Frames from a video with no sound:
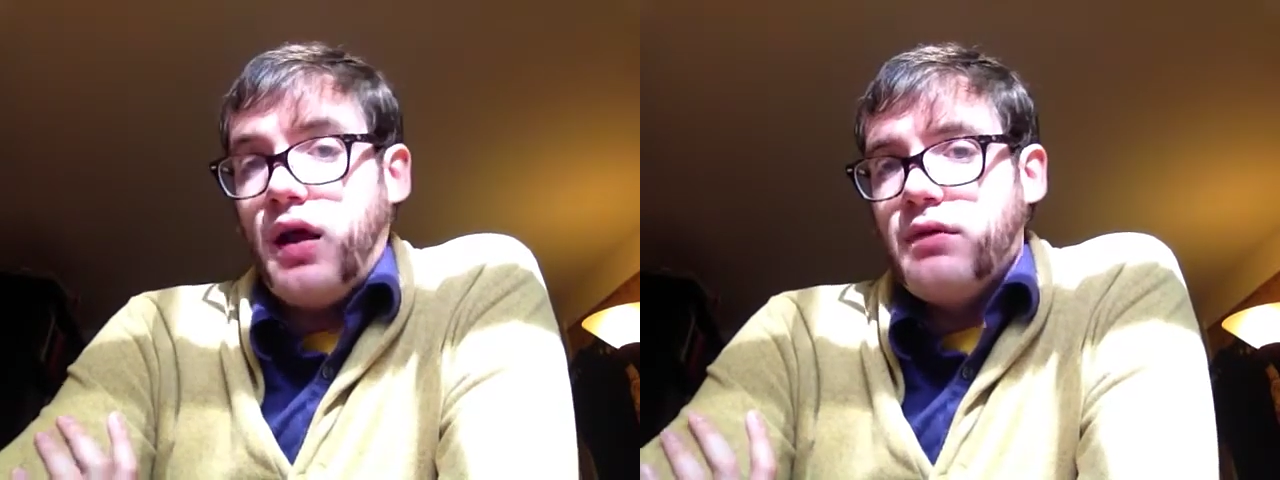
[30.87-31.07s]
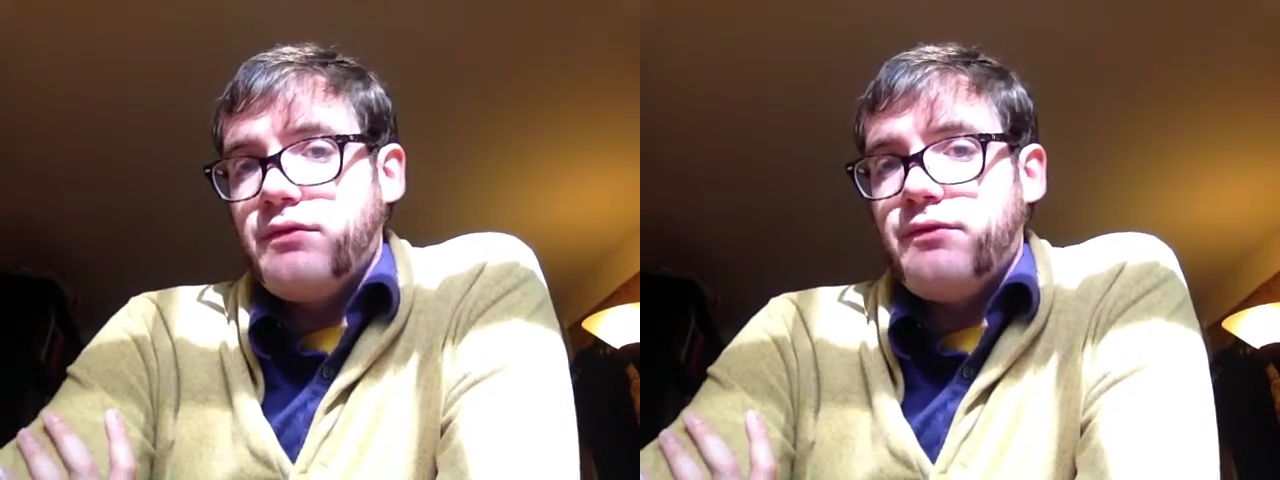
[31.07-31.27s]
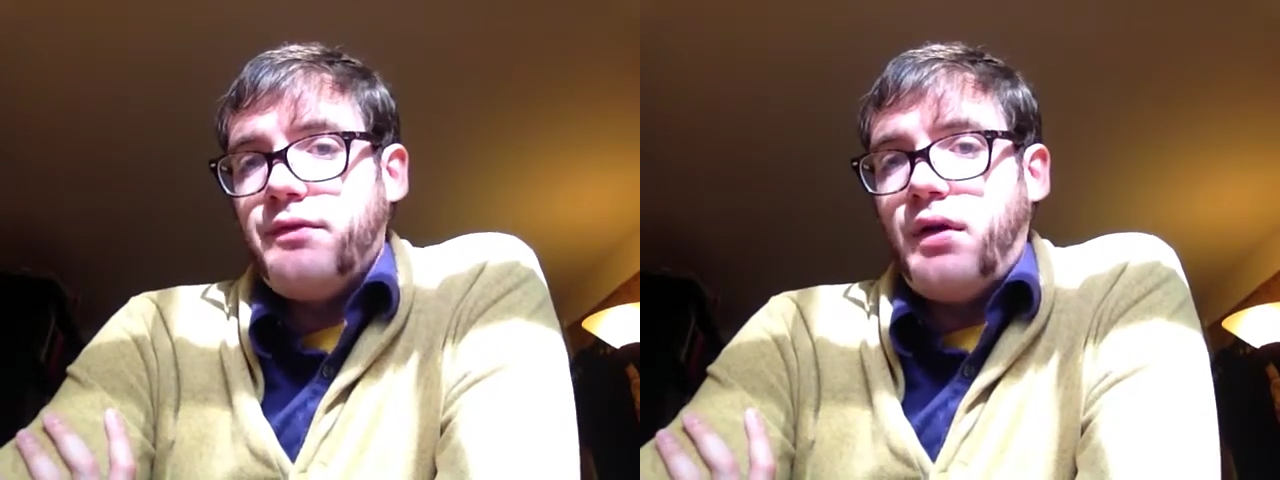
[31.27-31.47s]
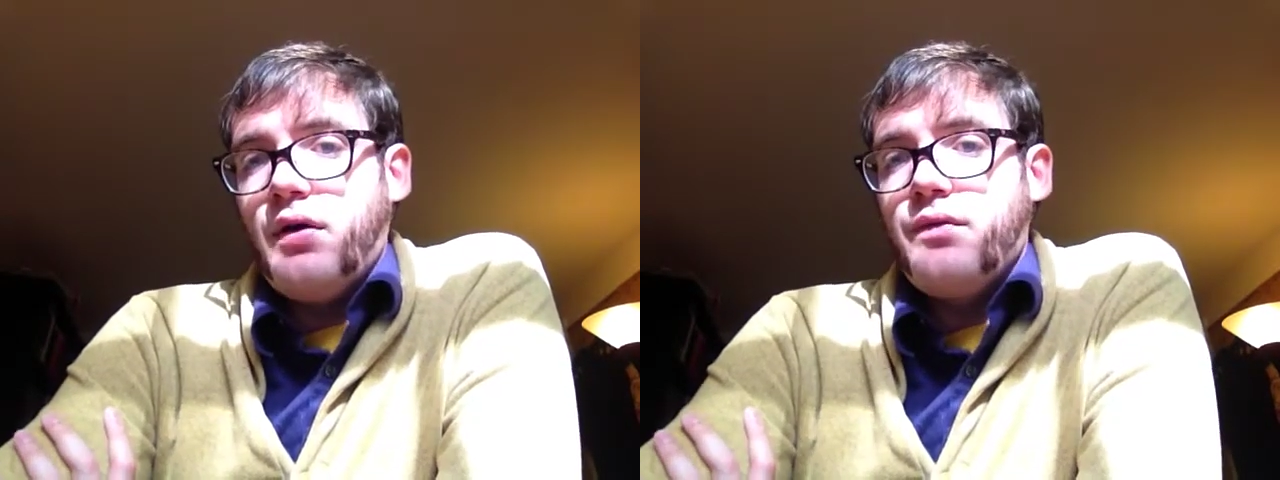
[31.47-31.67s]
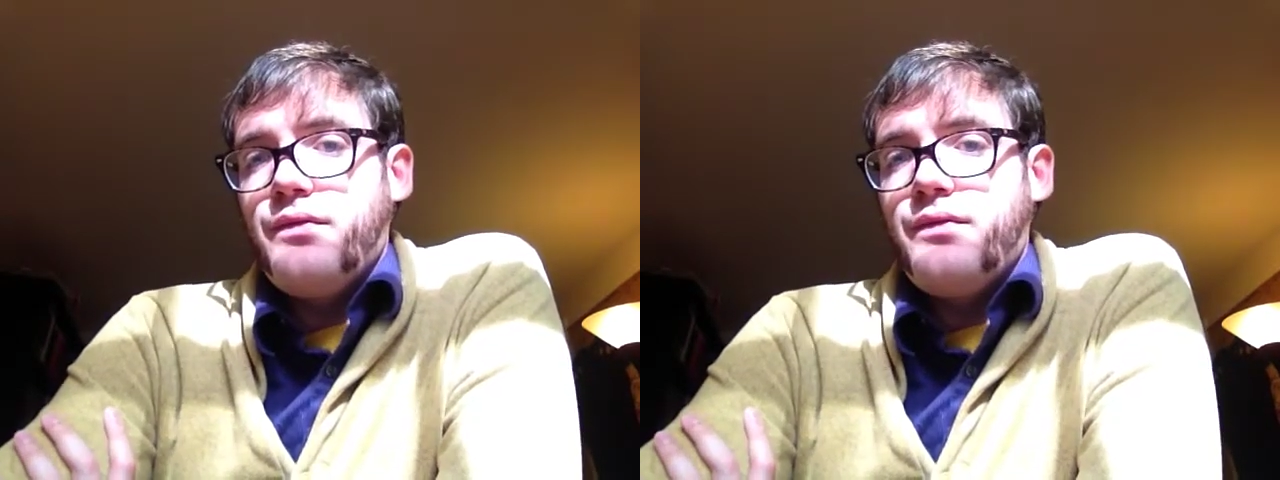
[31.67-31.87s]
I've
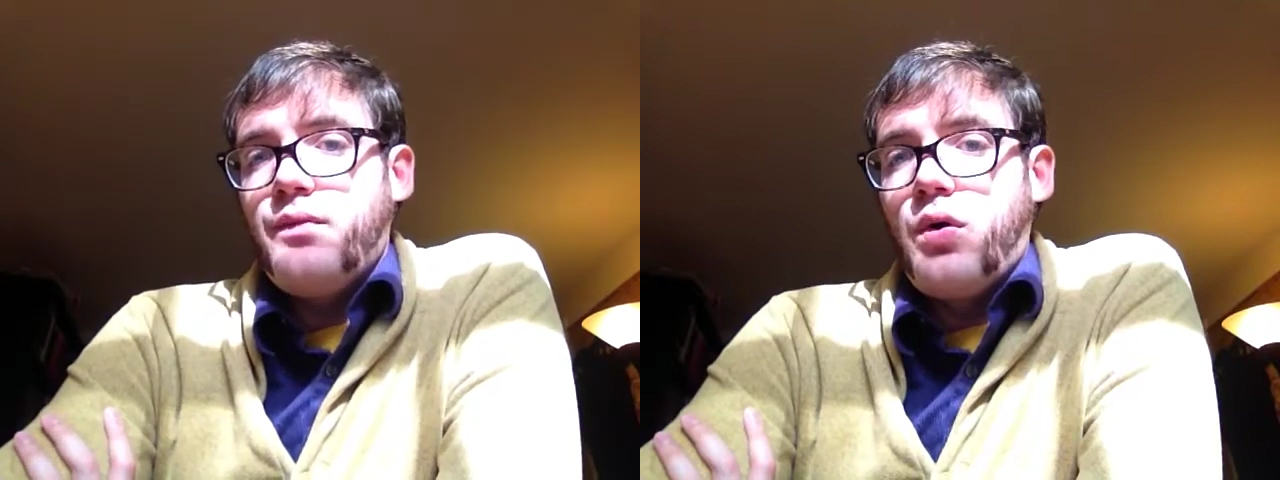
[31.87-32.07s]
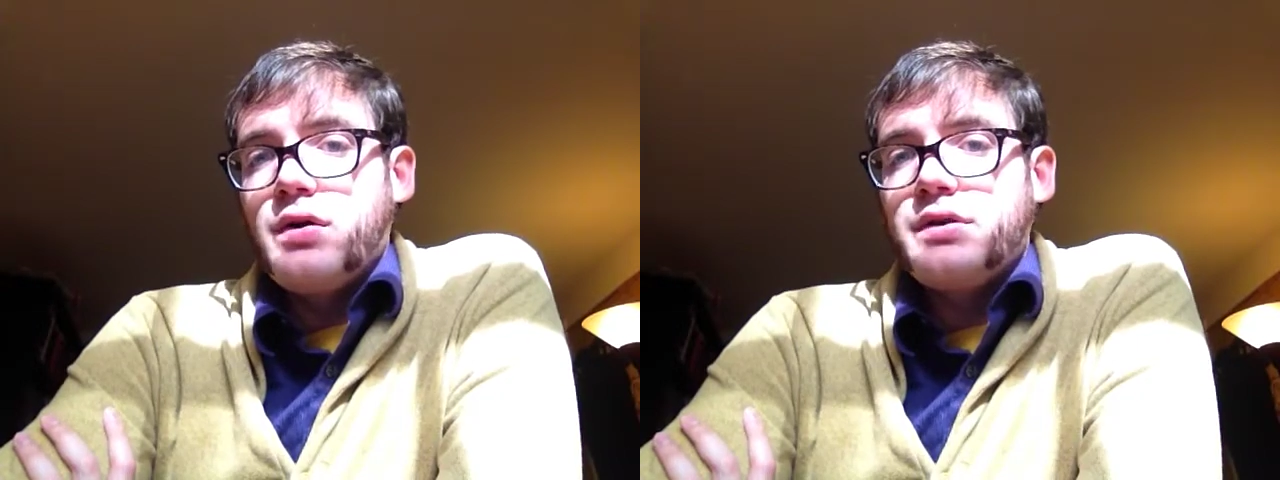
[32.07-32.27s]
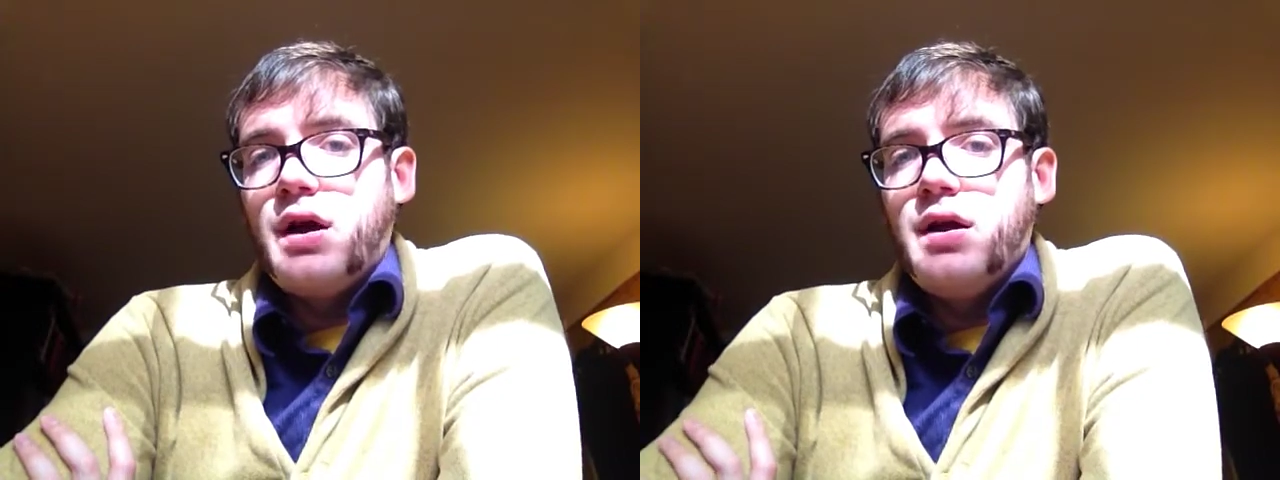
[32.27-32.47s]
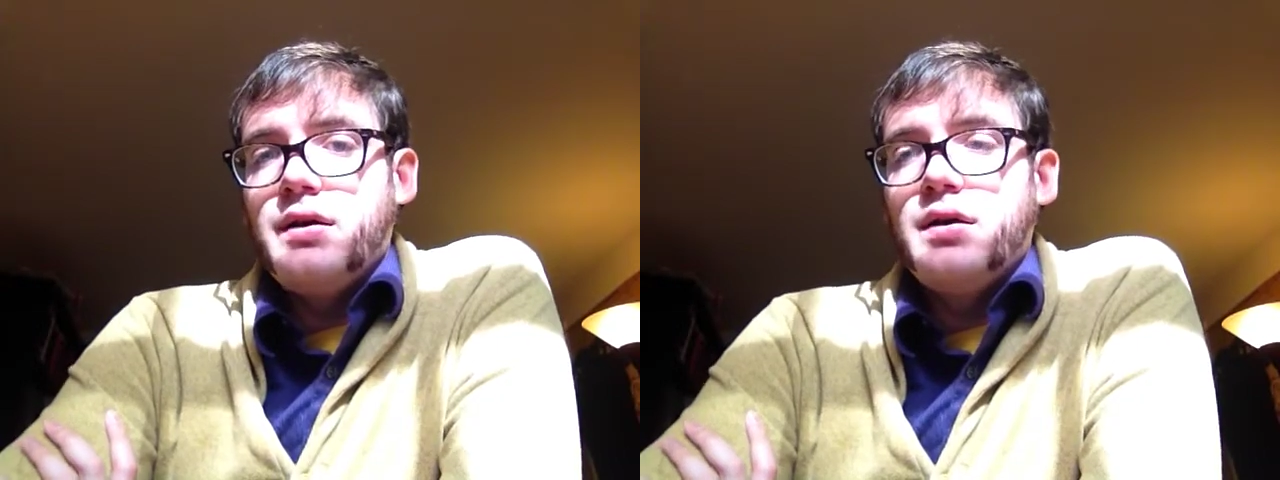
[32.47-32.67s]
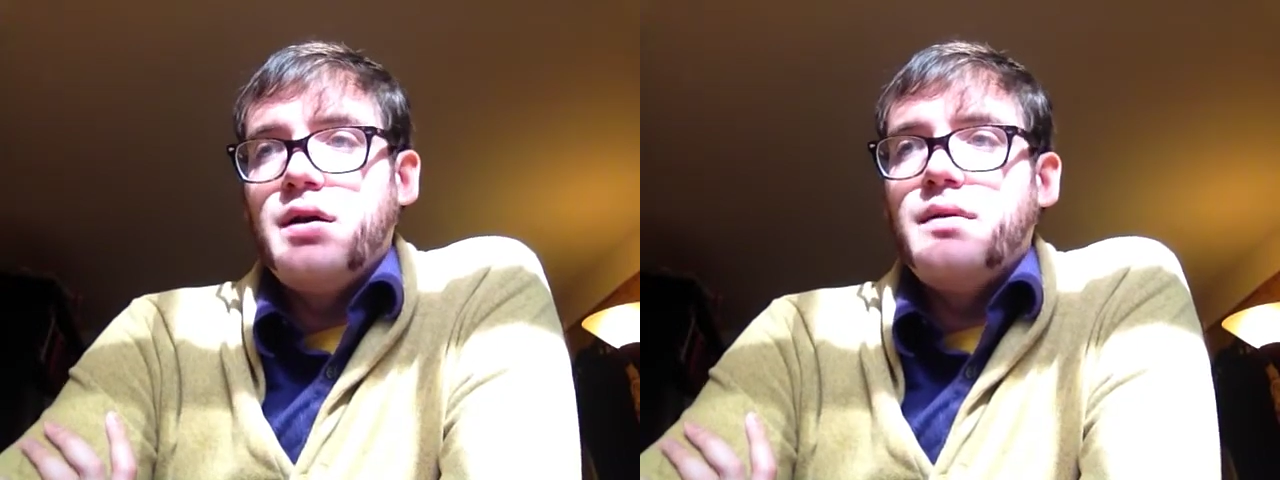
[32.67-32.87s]
worked
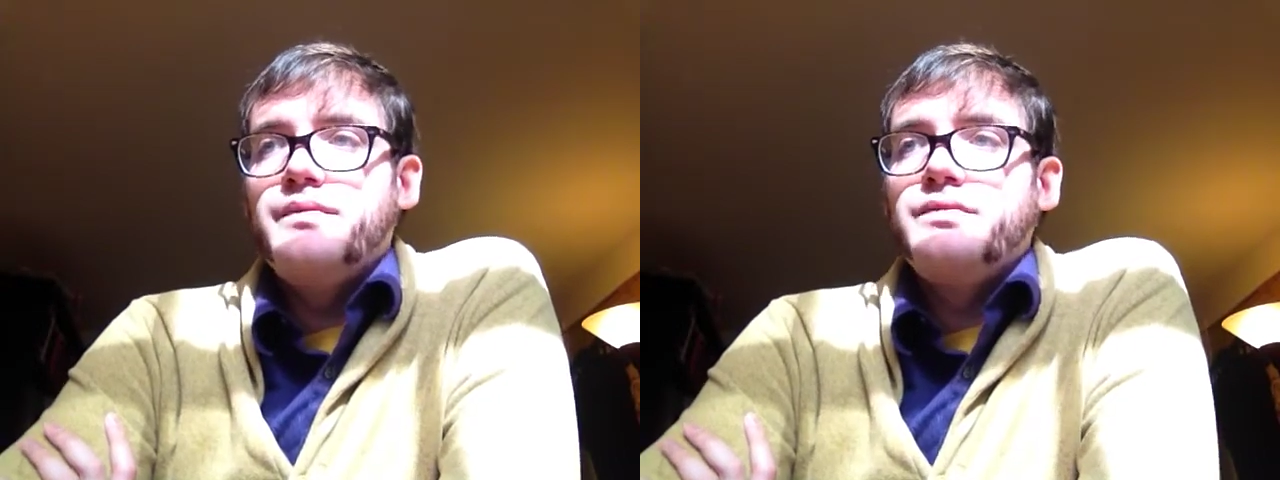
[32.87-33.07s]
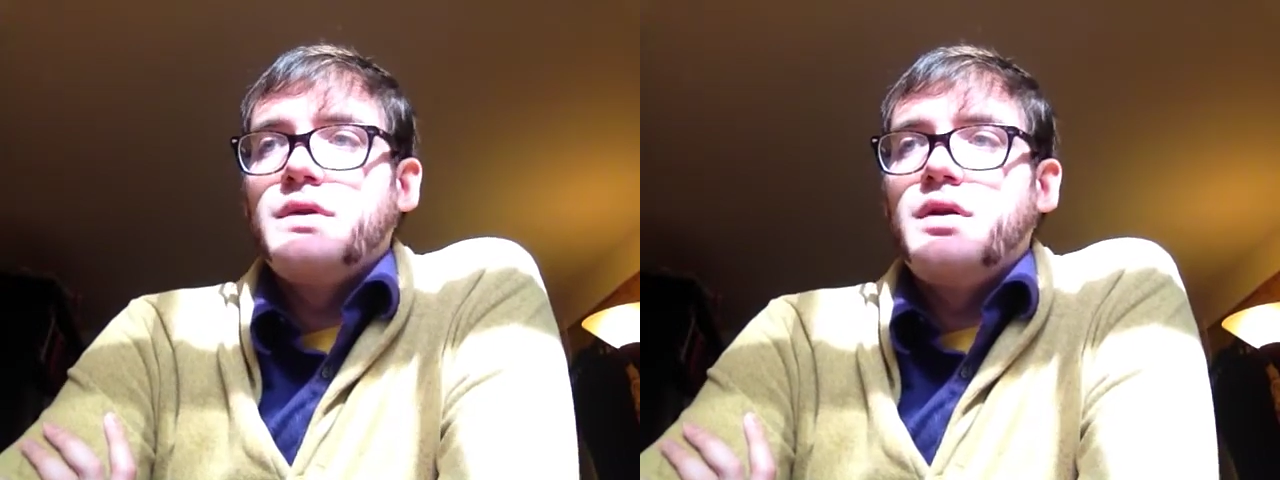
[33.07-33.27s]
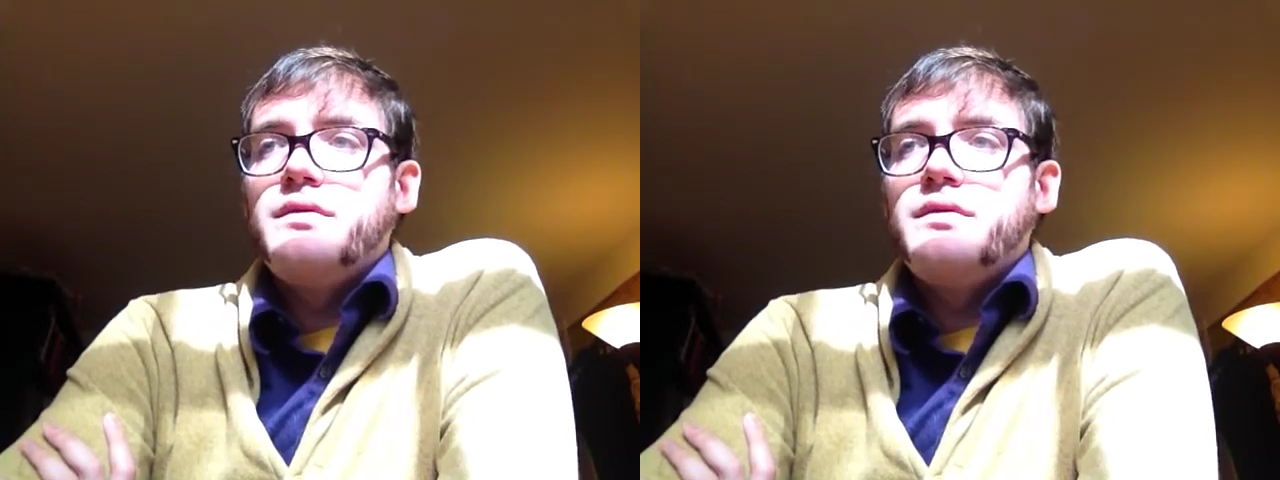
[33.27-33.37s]
on